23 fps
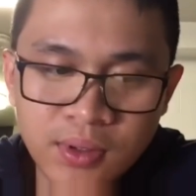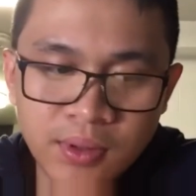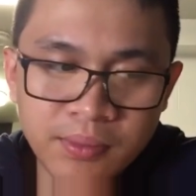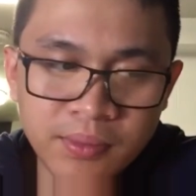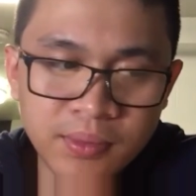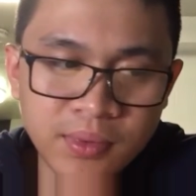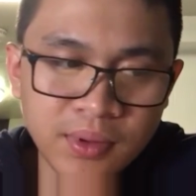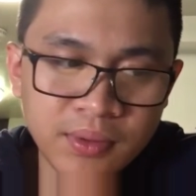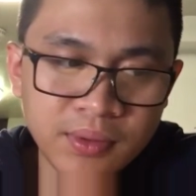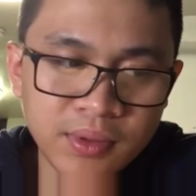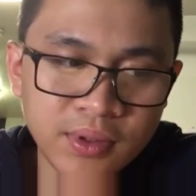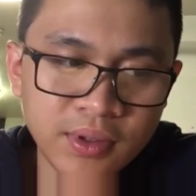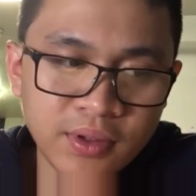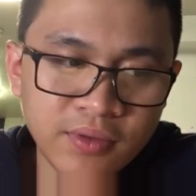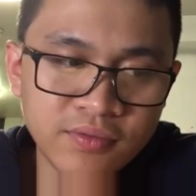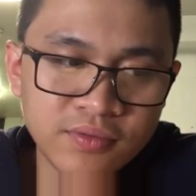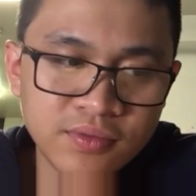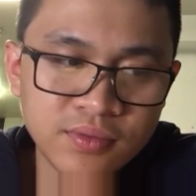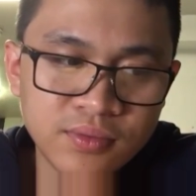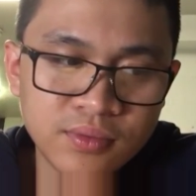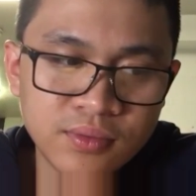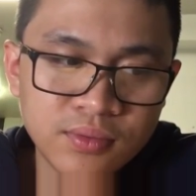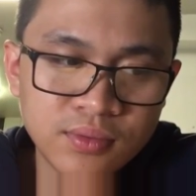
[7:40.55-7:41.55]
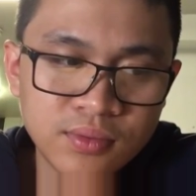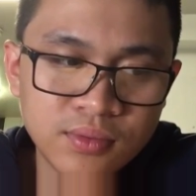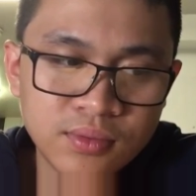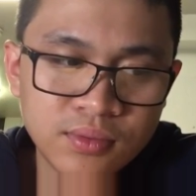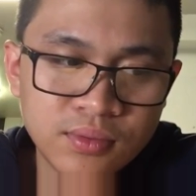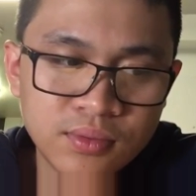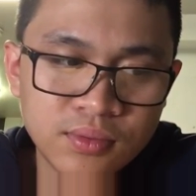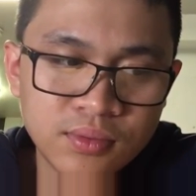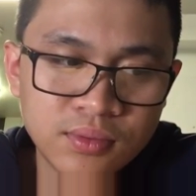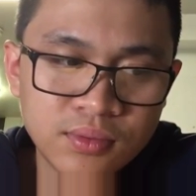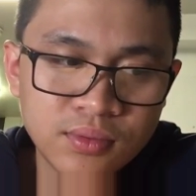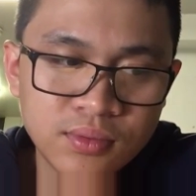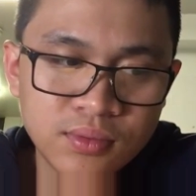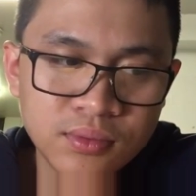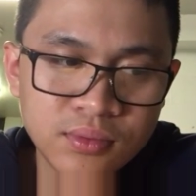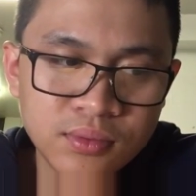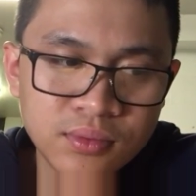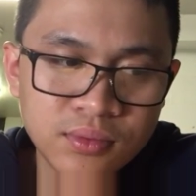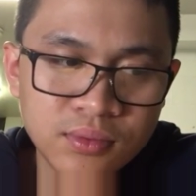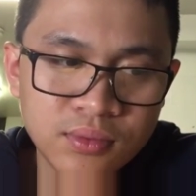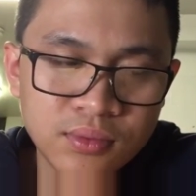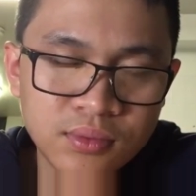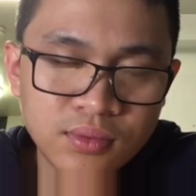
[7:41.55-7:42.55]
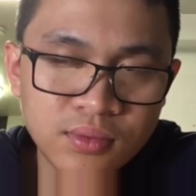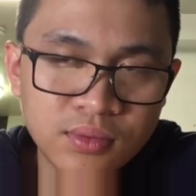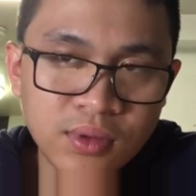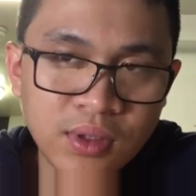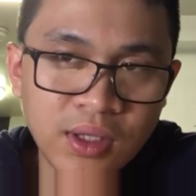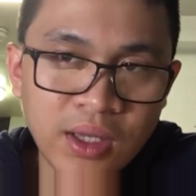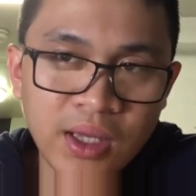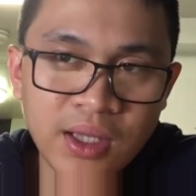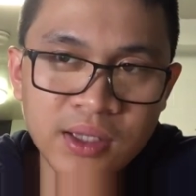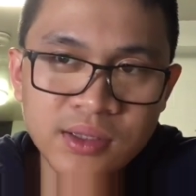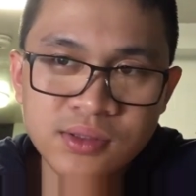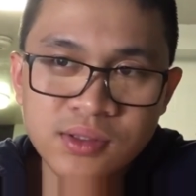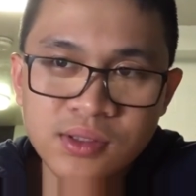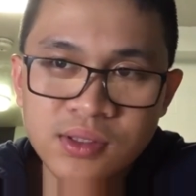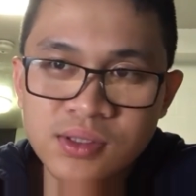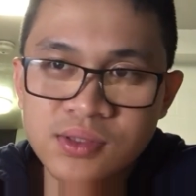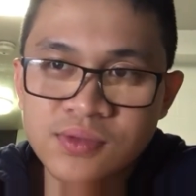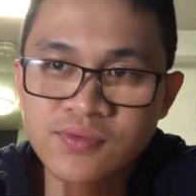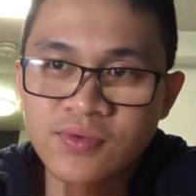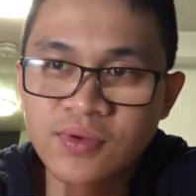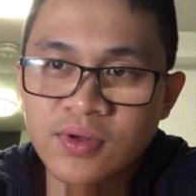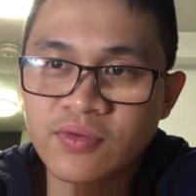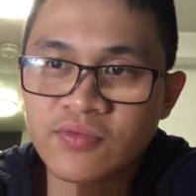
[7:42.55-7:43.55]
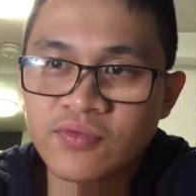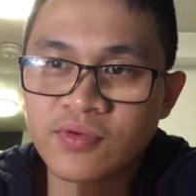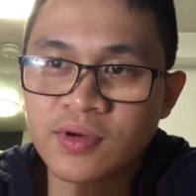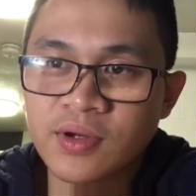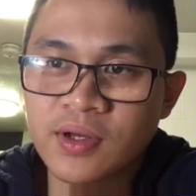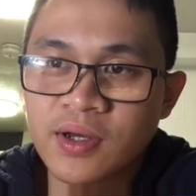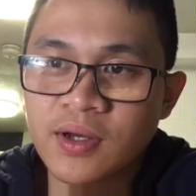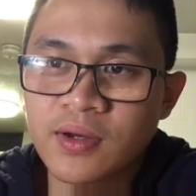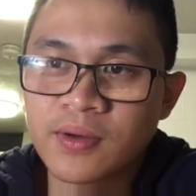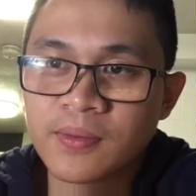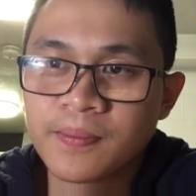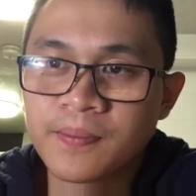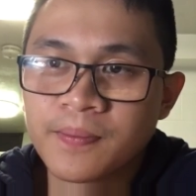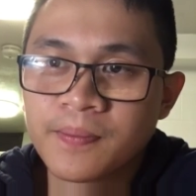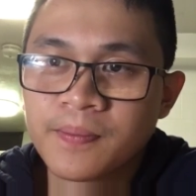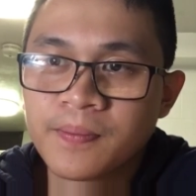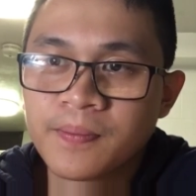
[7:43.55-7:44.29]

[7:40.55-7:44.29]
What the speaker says: I'm gonna to cancel this video for now.